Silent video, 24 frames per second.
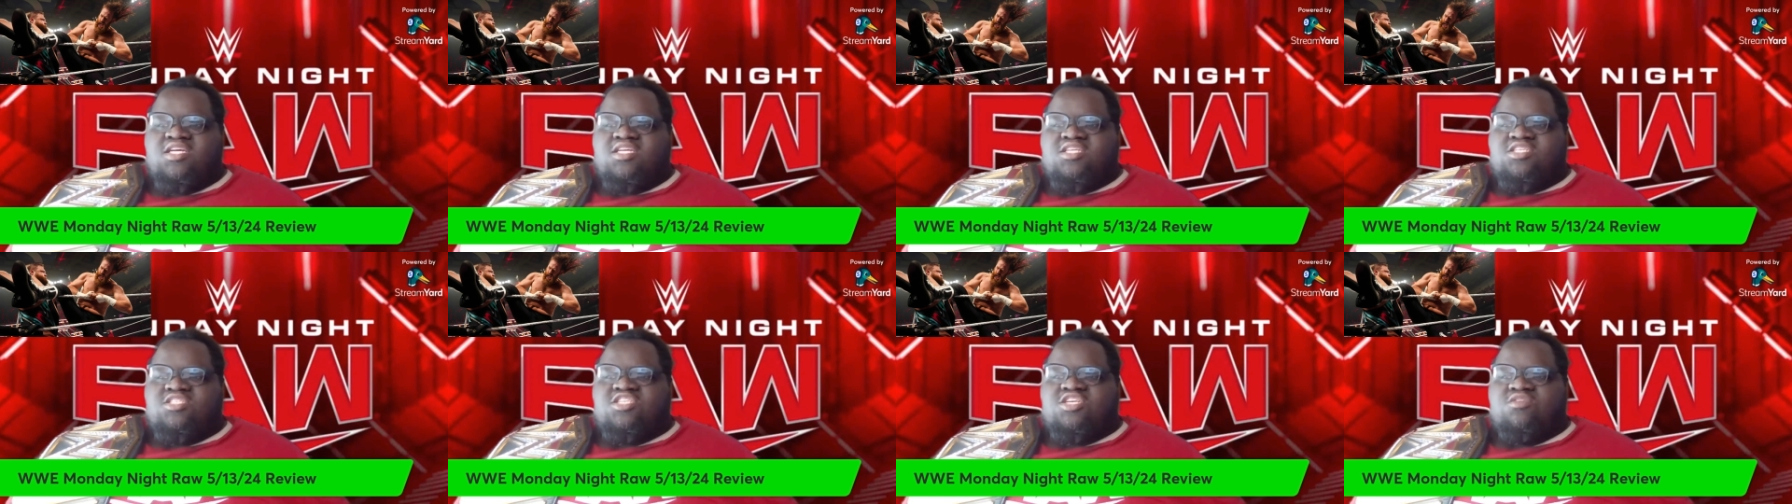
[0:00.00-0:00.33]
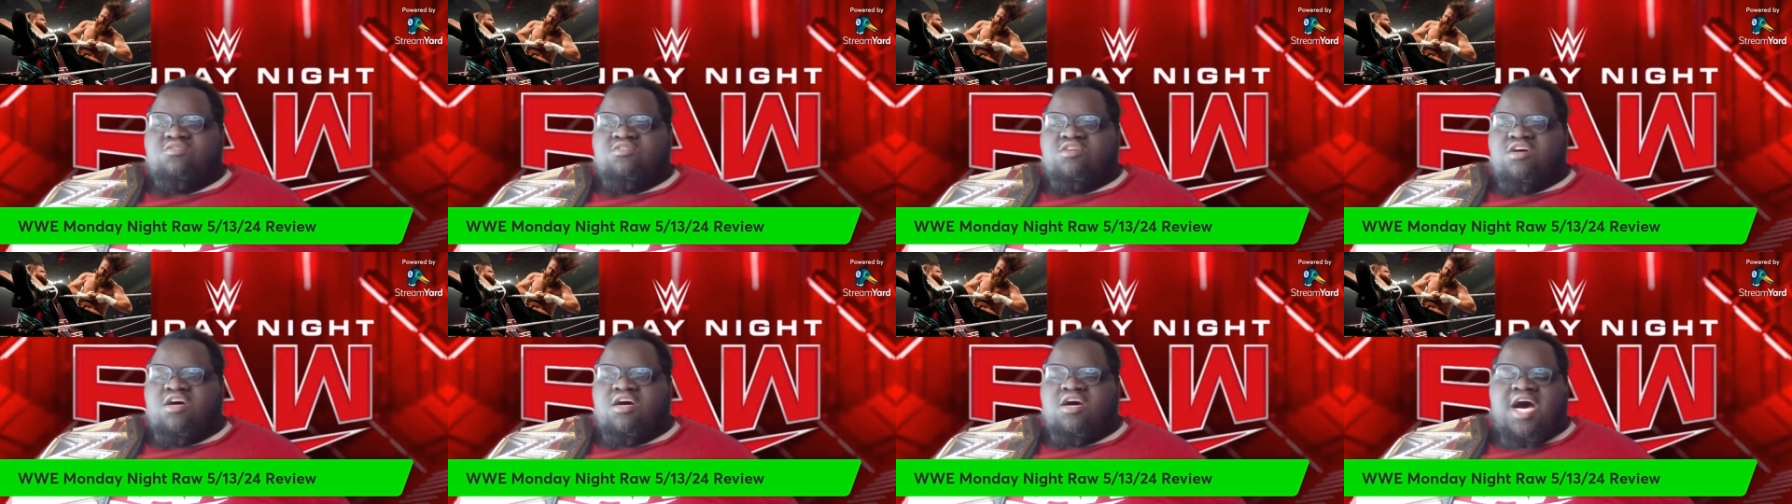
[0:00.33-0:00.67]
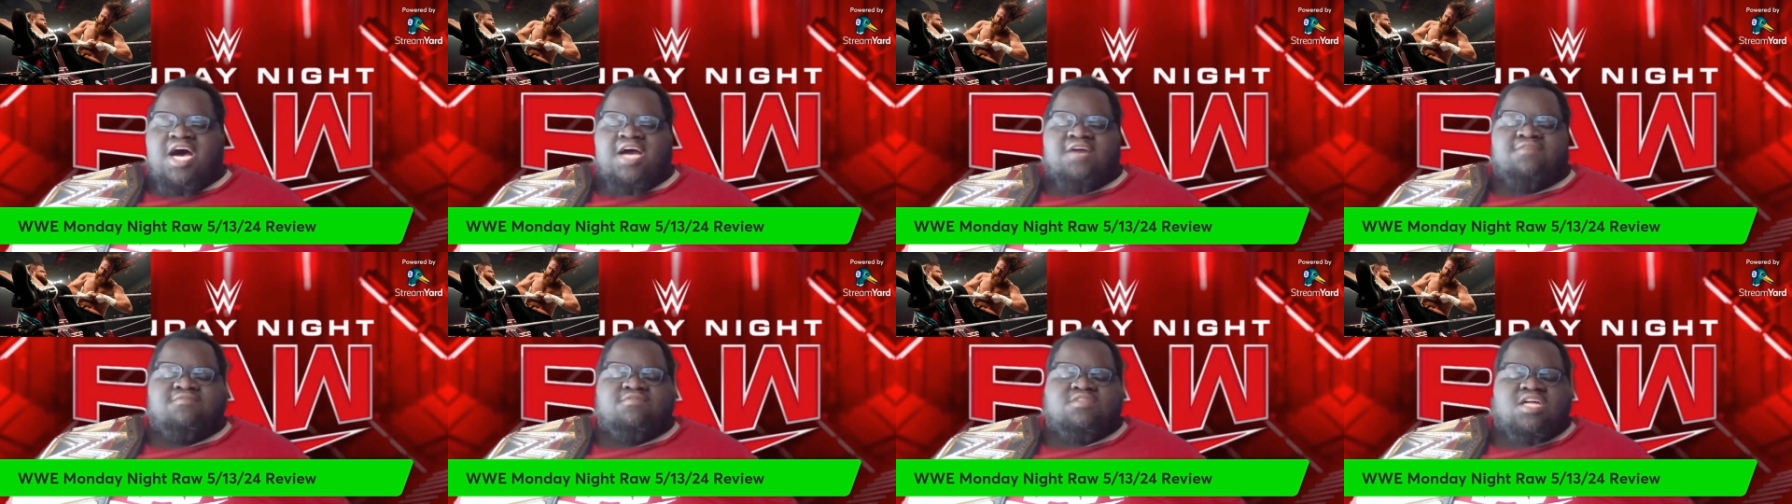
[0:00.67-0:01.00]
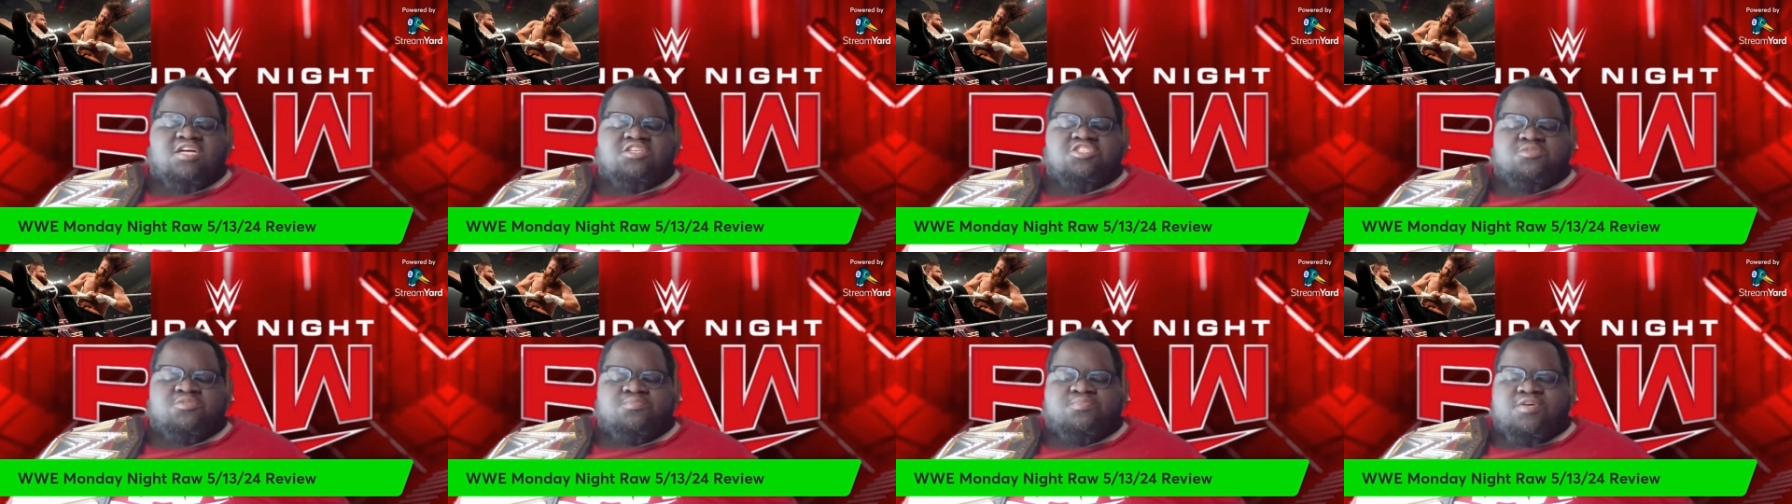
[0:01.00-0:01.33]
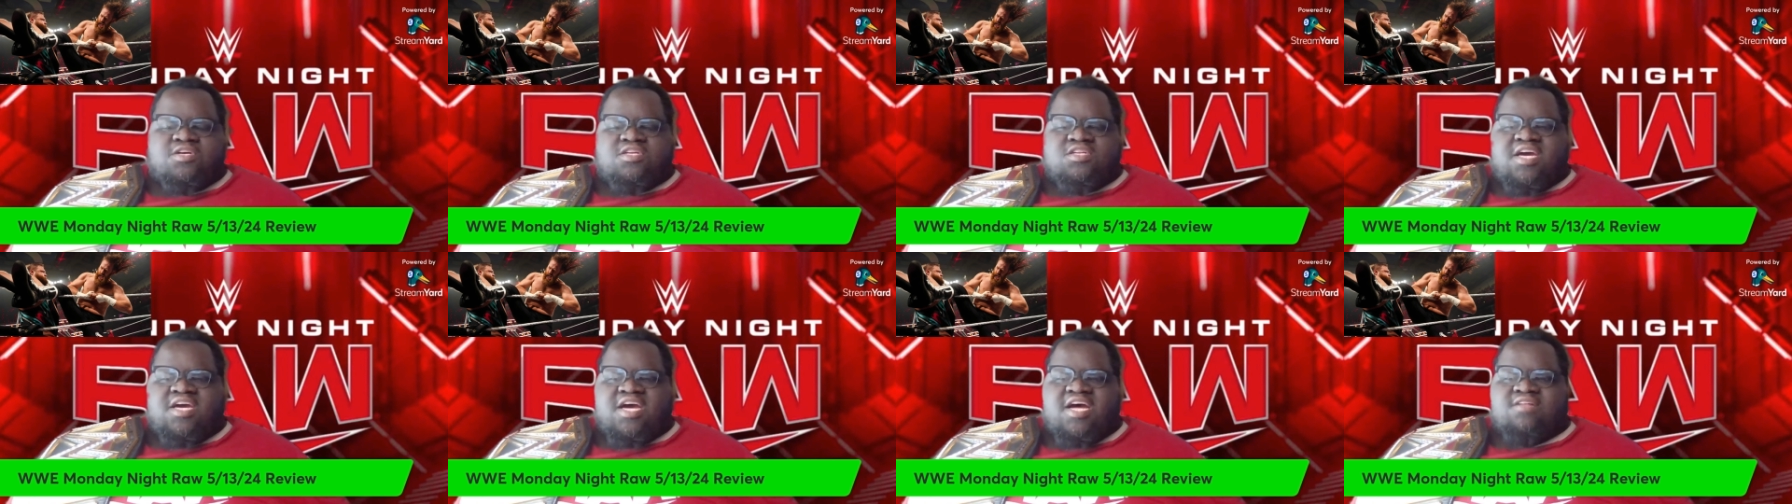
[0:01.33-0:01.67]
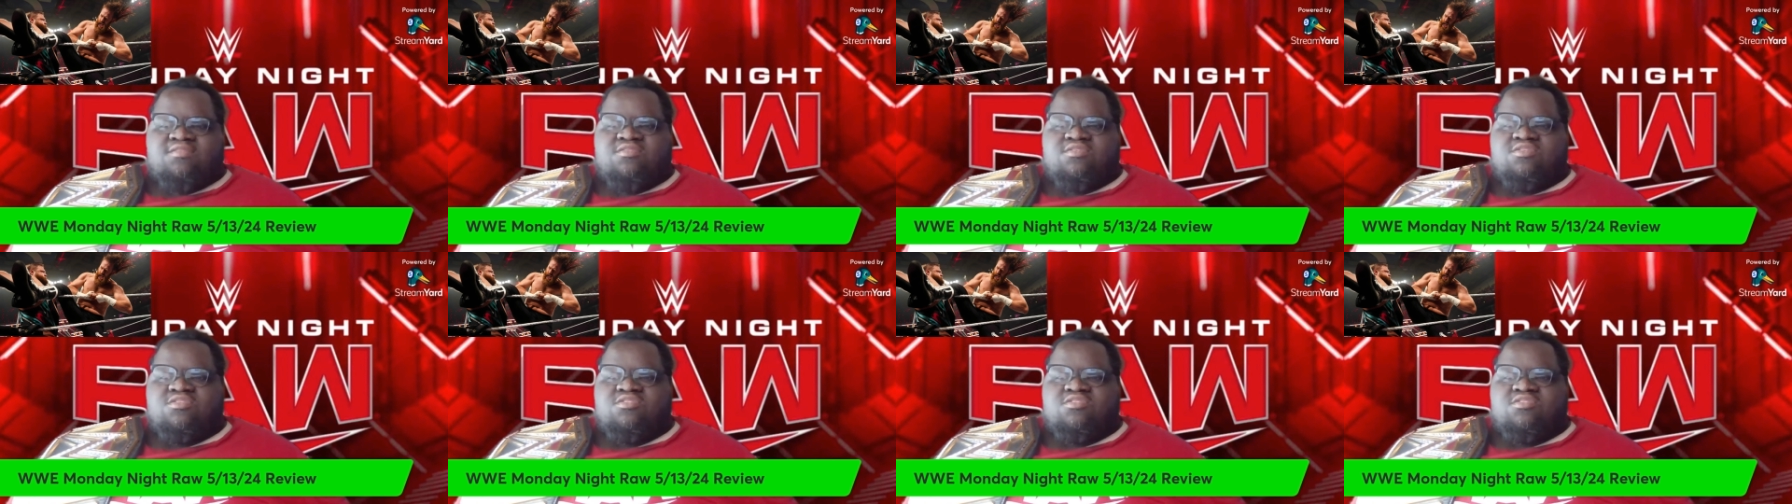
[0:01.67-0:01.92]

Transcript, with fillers: She Ivy Niles appeared there after